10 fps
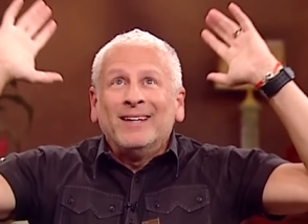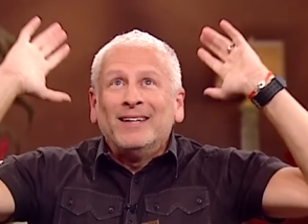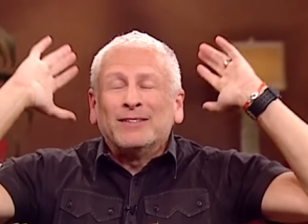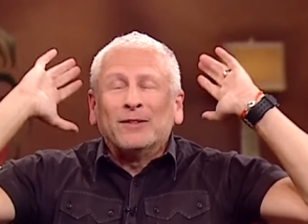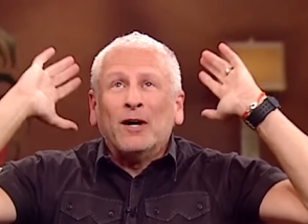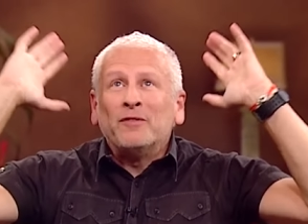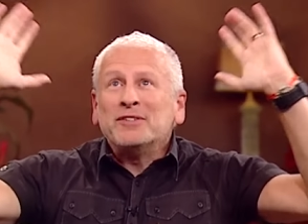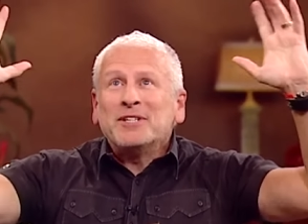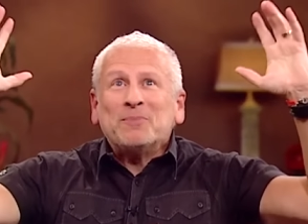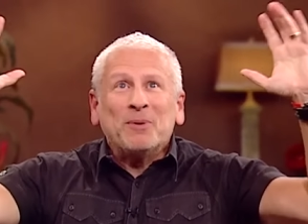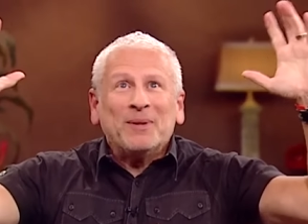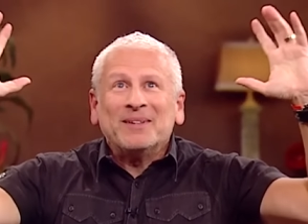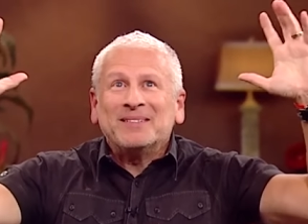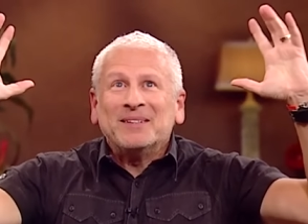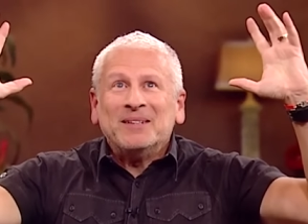His love is deeper than
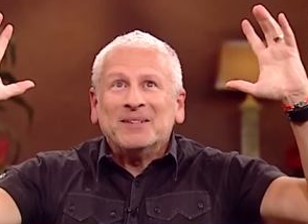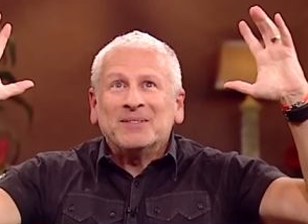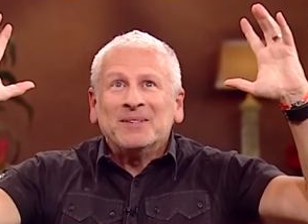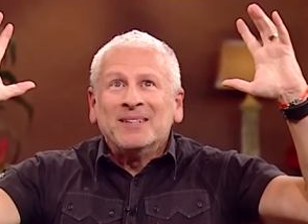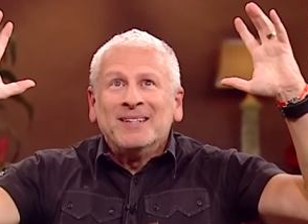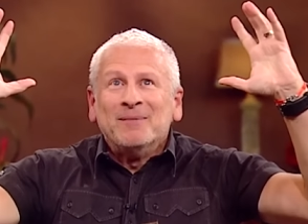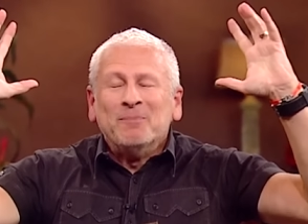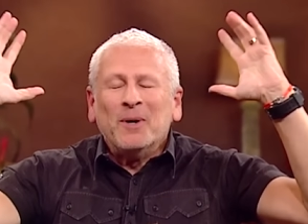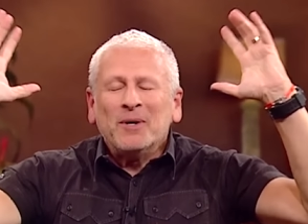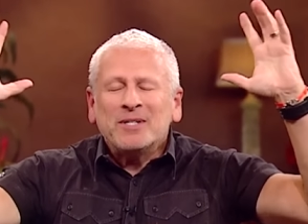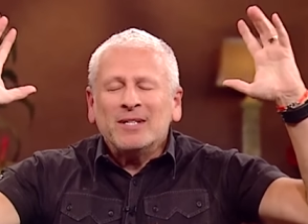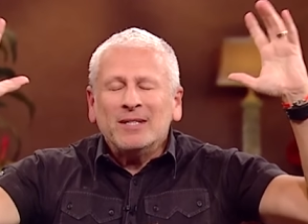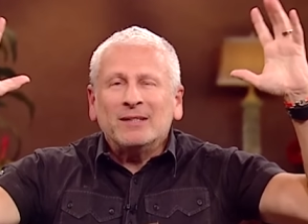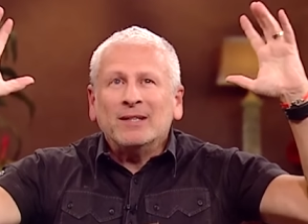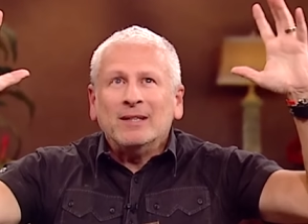the sea, His mercy
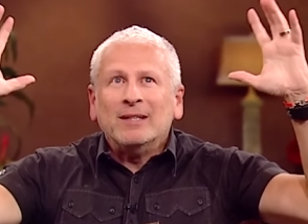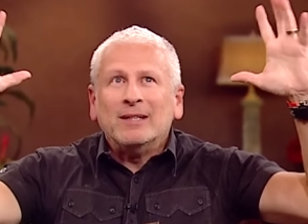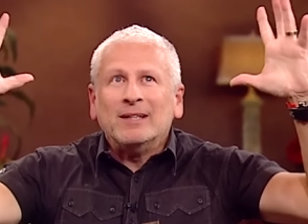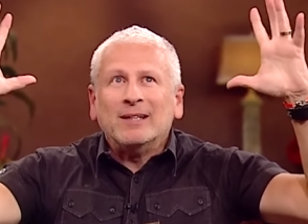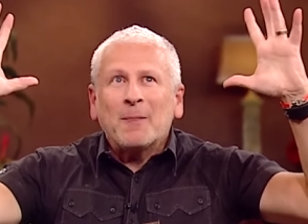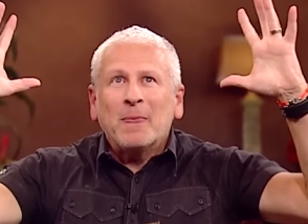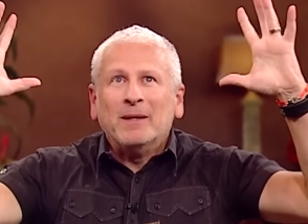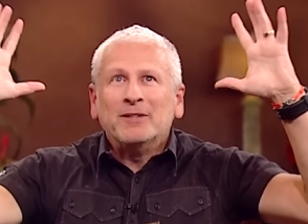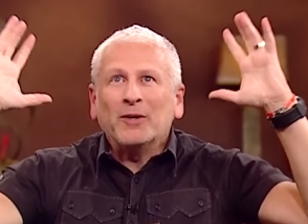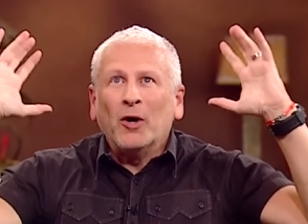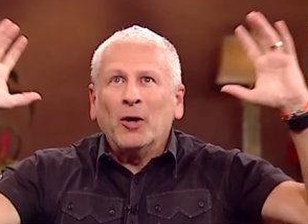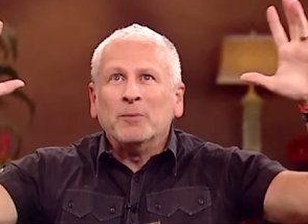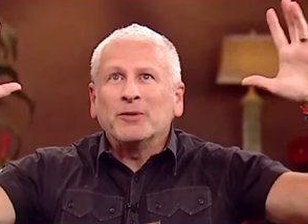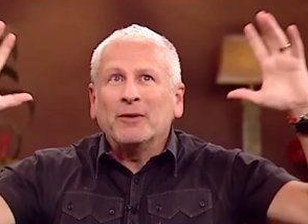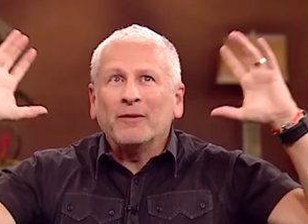is unending, and His
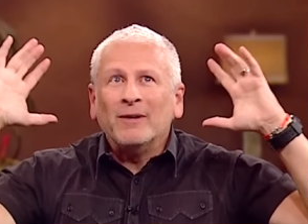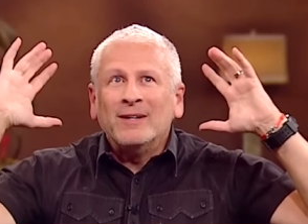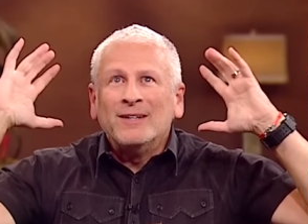arms are a